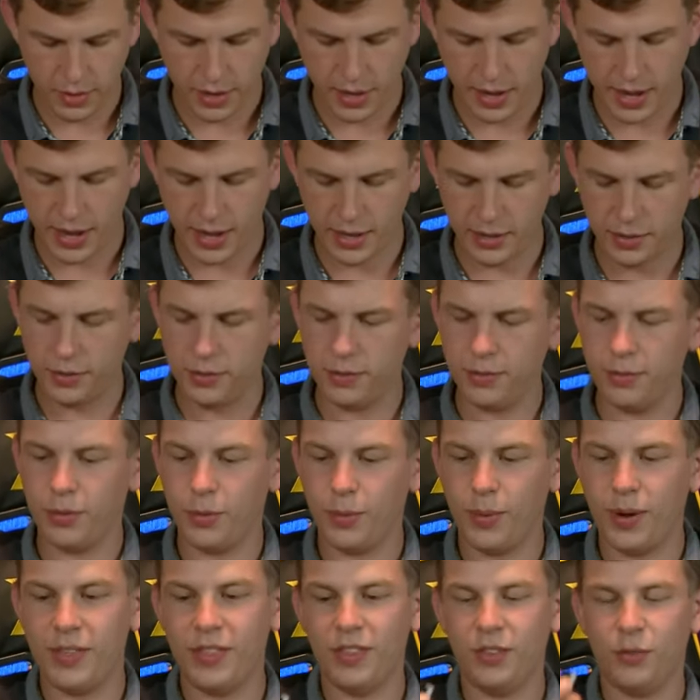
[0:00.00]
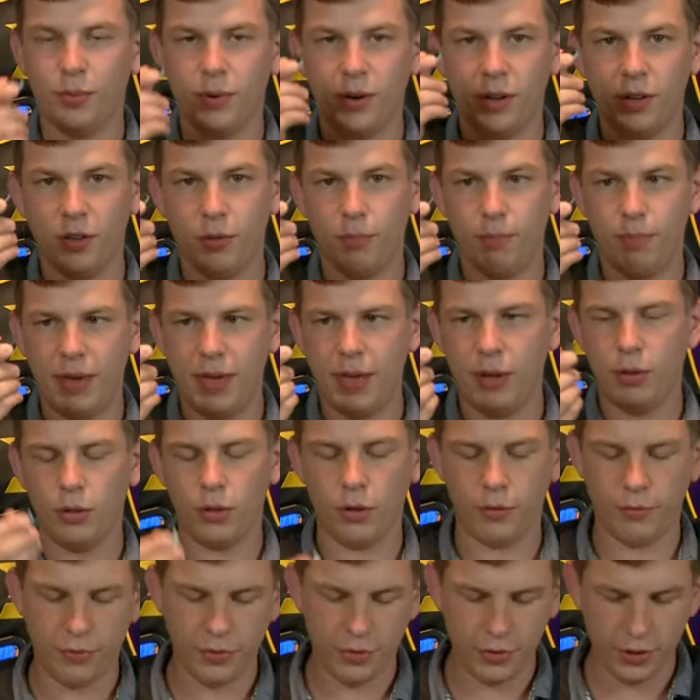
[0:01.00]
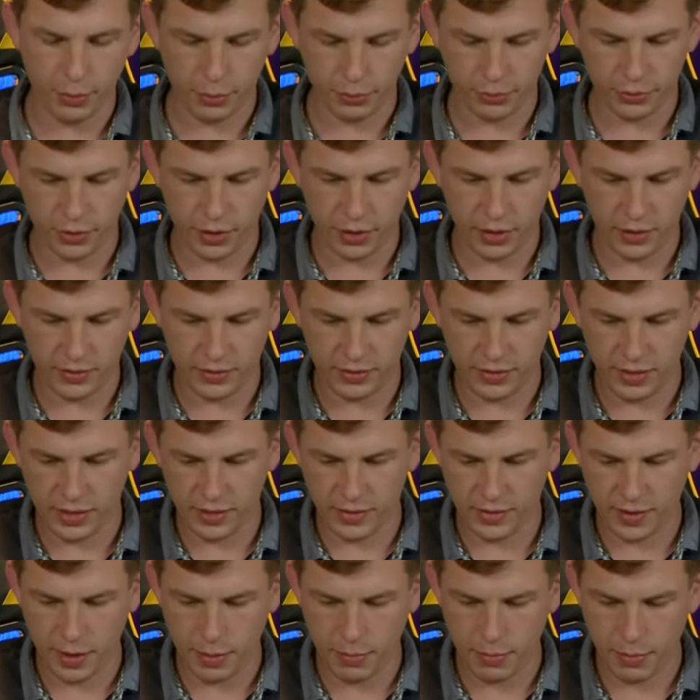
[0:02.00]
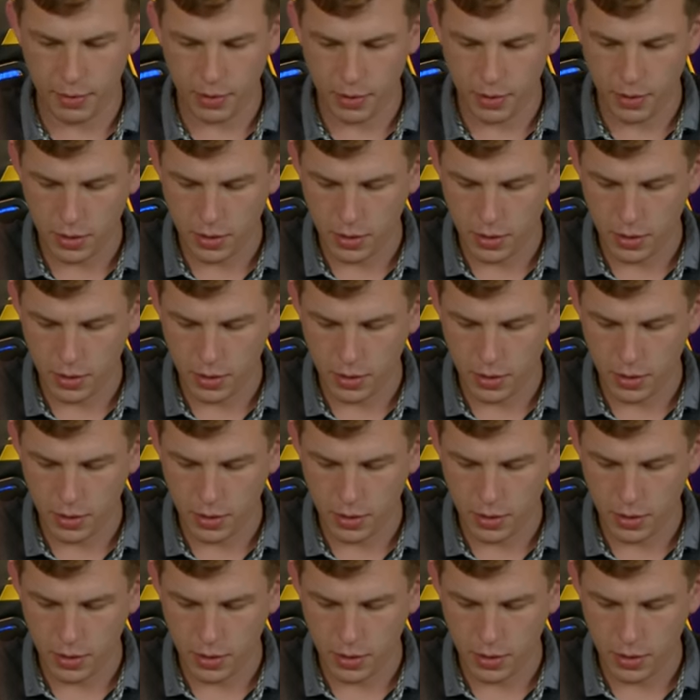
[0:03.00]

And the way these work, you peel off the double-sided sticky tape,